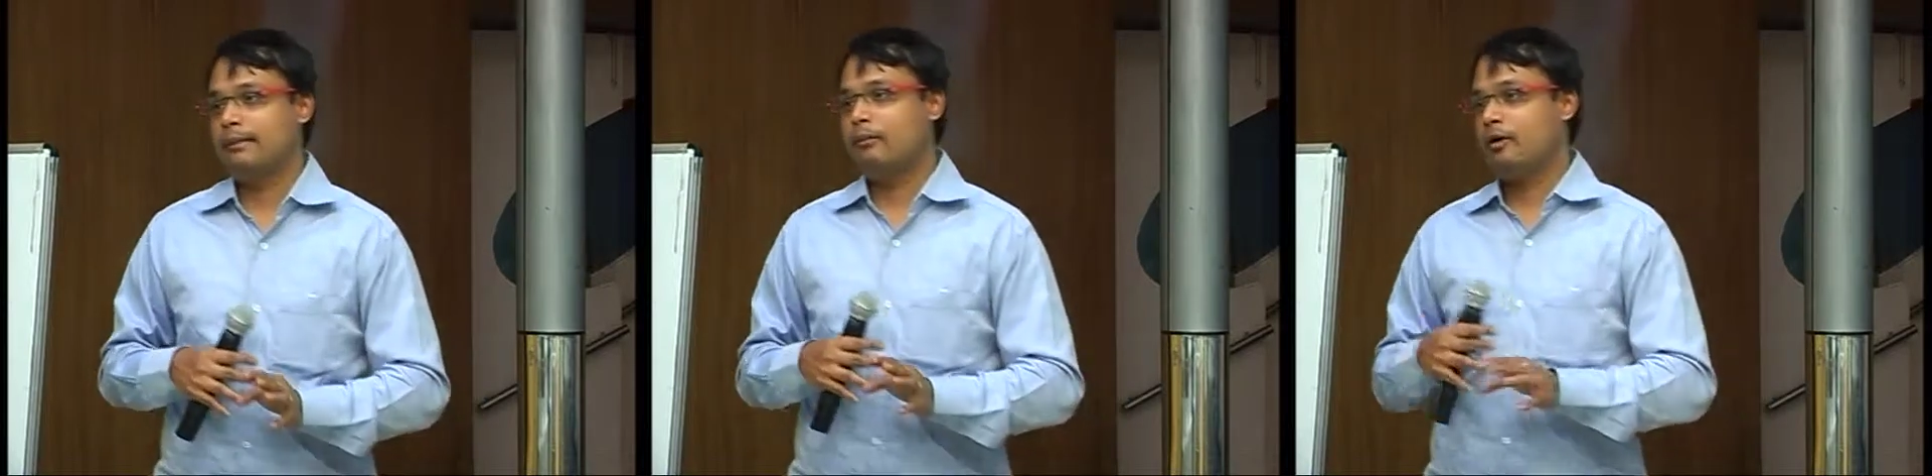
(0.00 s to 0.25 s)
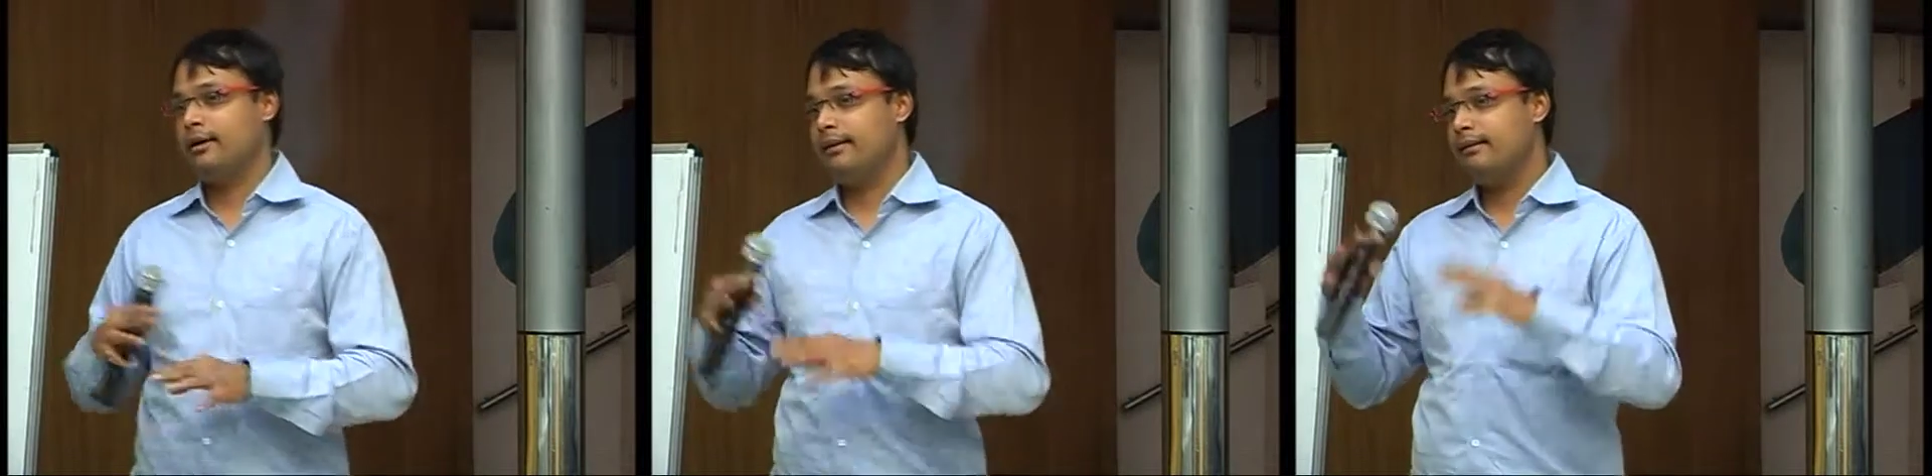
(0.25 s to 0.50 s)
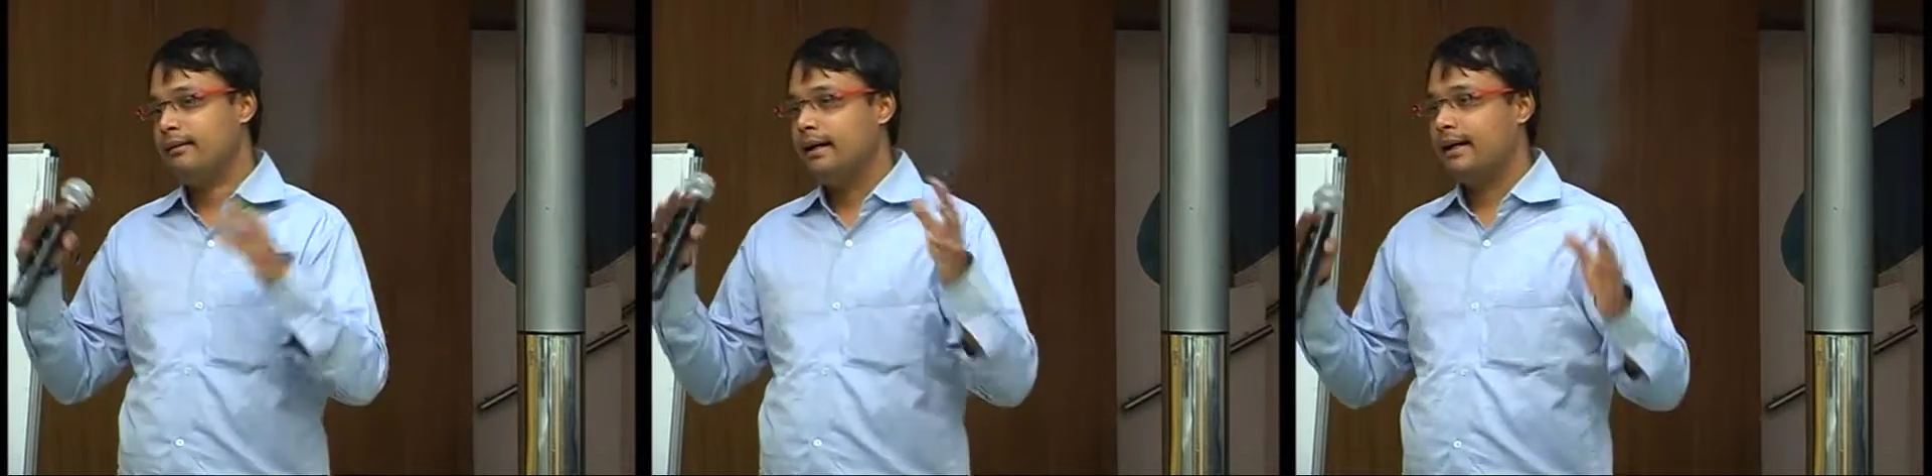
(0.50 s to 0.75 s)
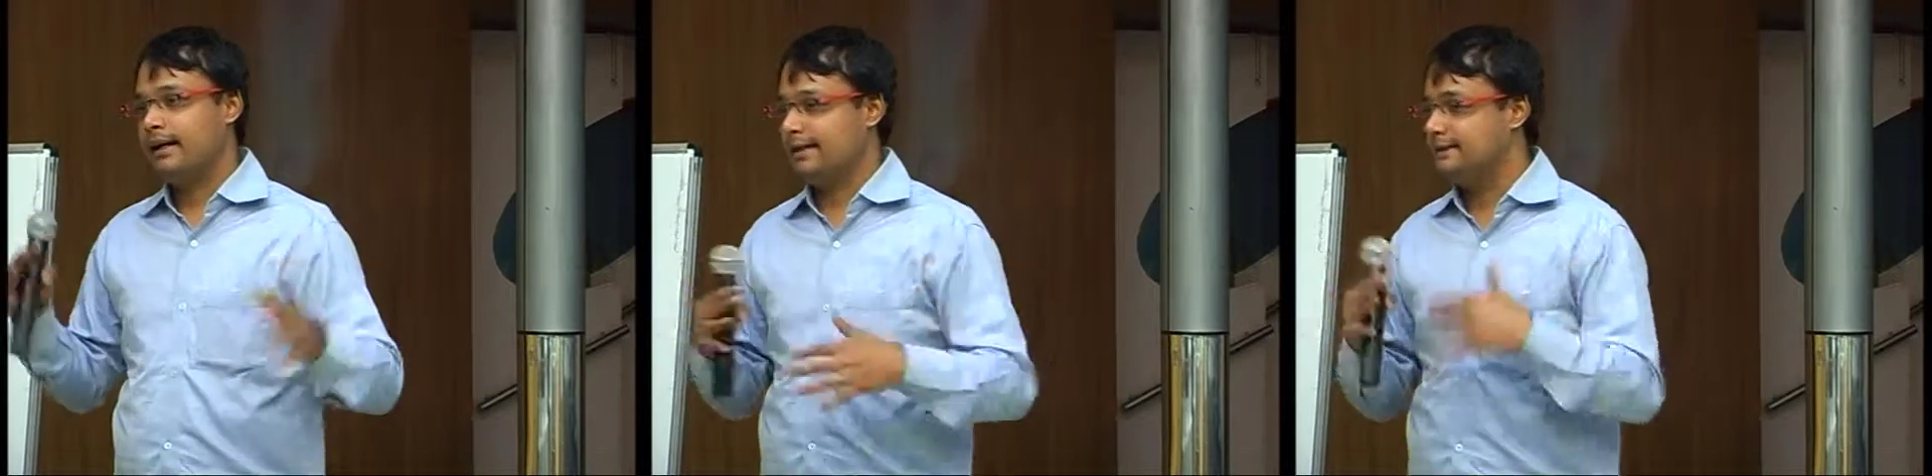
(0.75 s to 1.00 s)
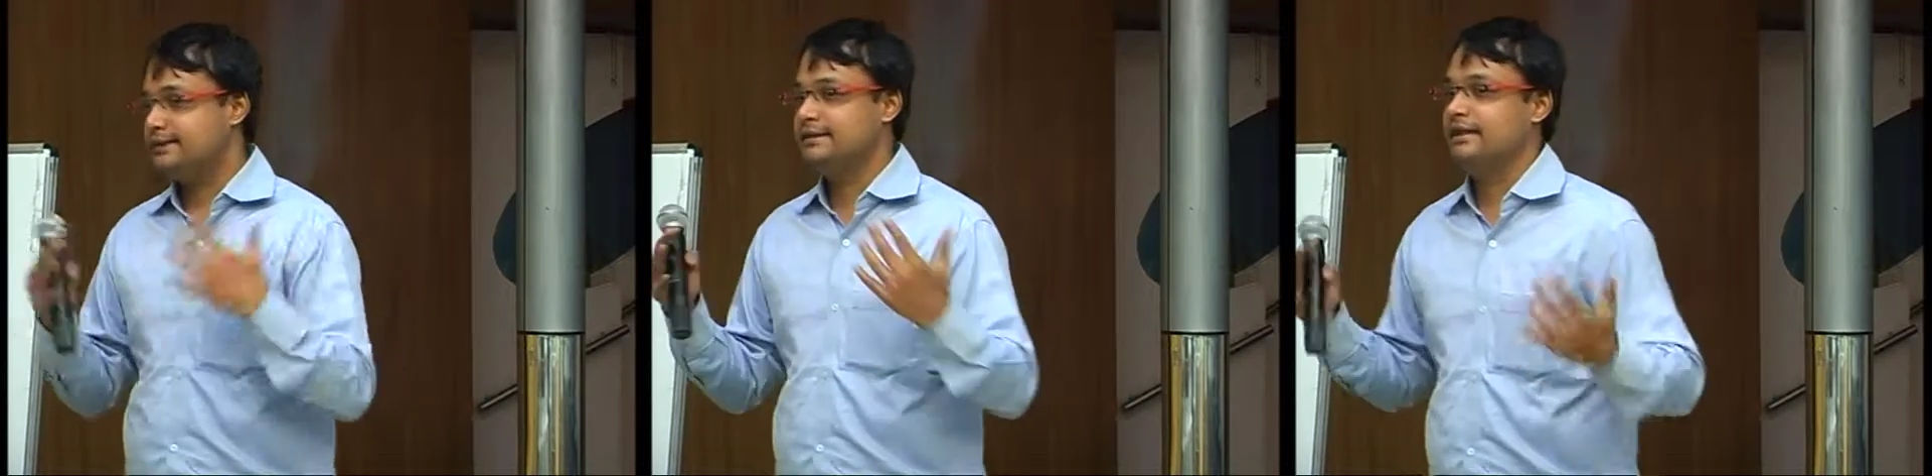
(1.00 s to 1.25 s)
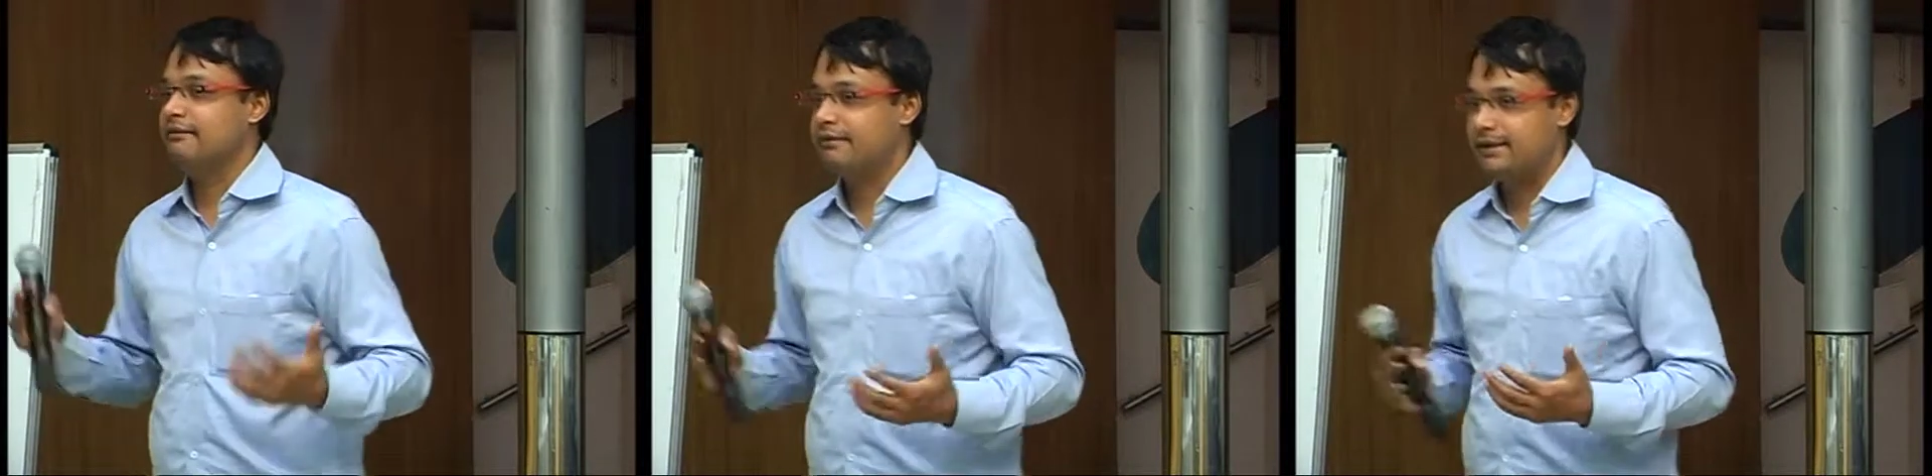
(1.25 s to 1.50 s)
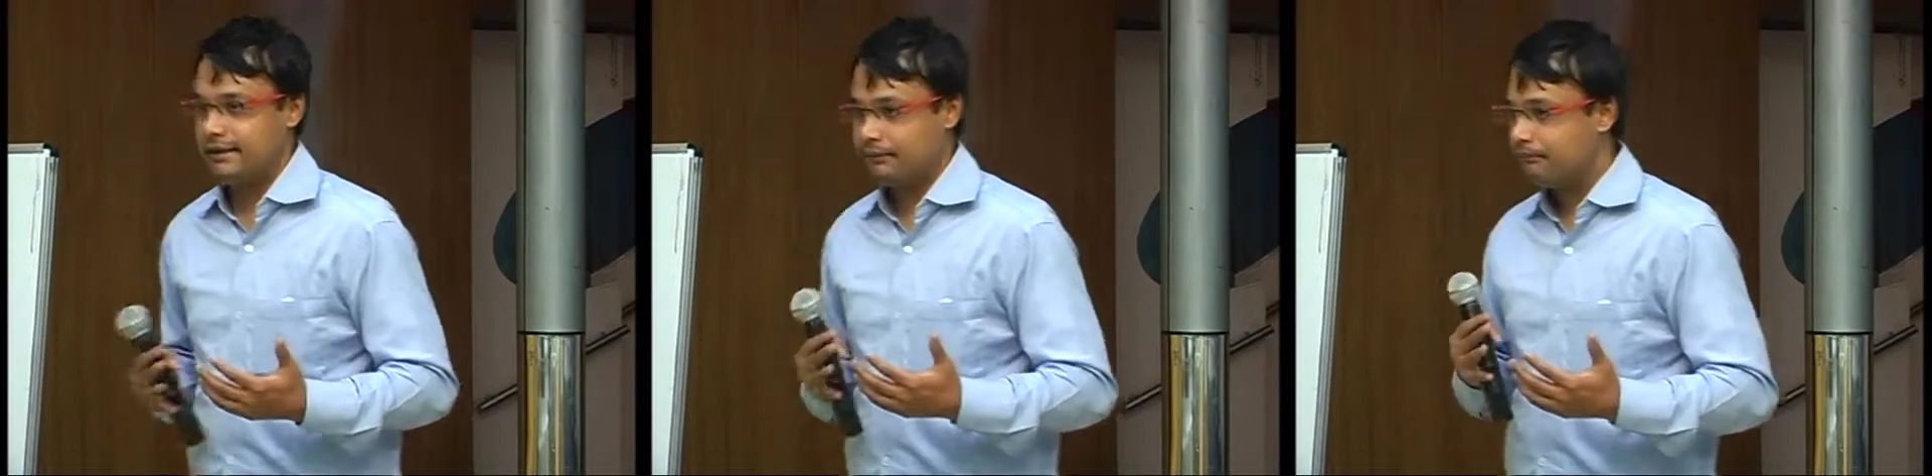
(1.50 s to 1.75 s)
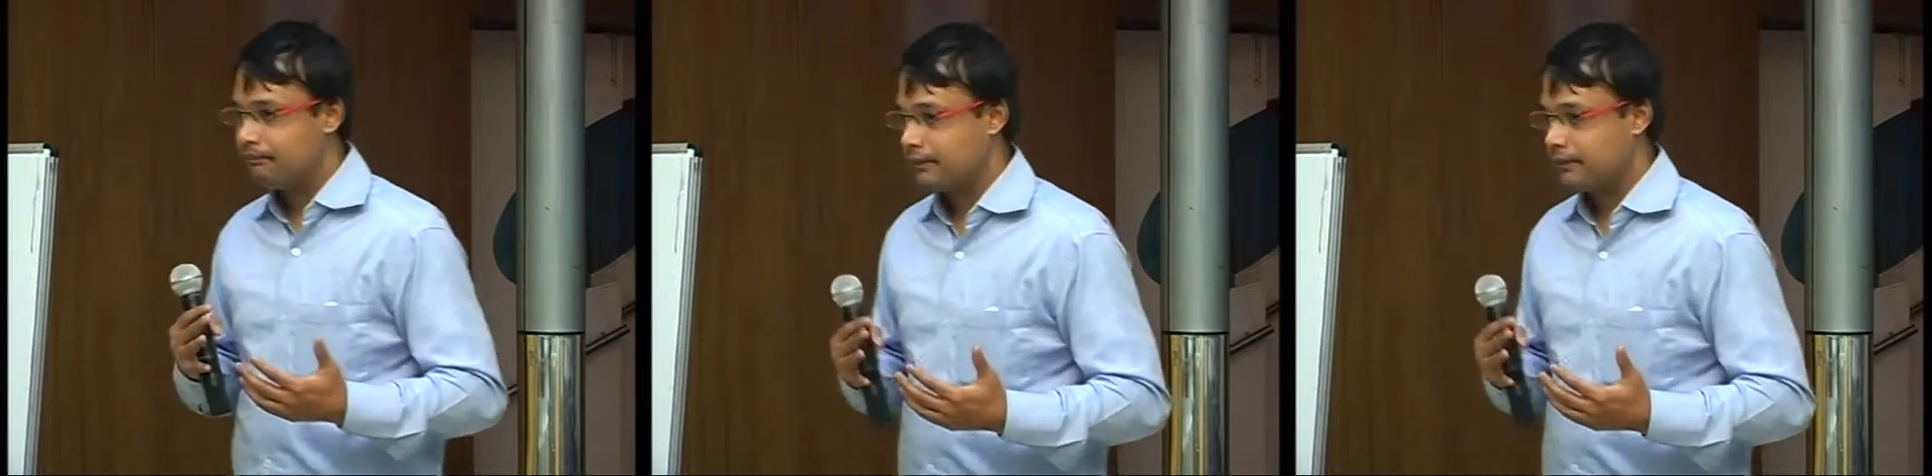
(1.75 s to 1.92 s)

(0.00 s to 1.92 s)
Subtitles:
commodities, currencies, everything.